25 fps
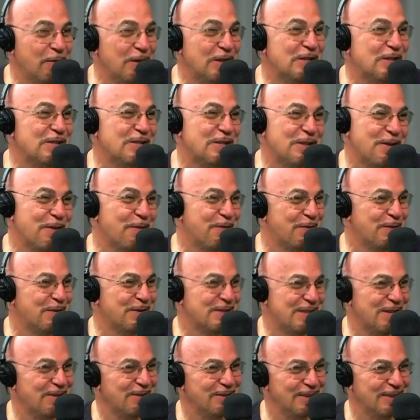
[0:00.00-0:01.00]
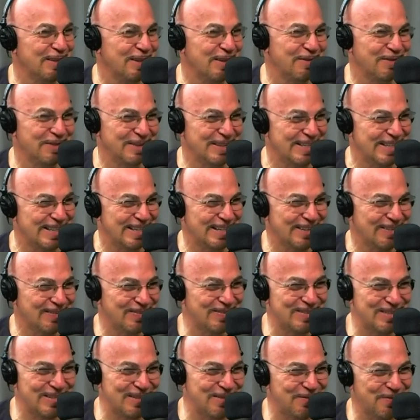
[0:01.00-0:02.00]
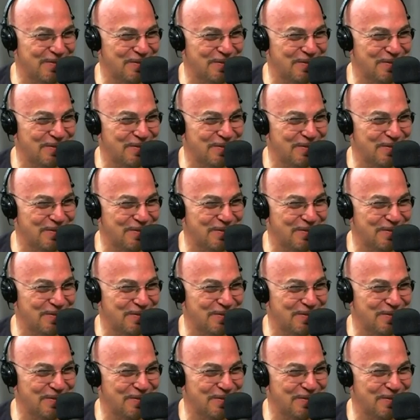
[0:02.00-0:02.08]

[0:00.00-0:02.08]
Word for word: I'm registered for several lovely gifts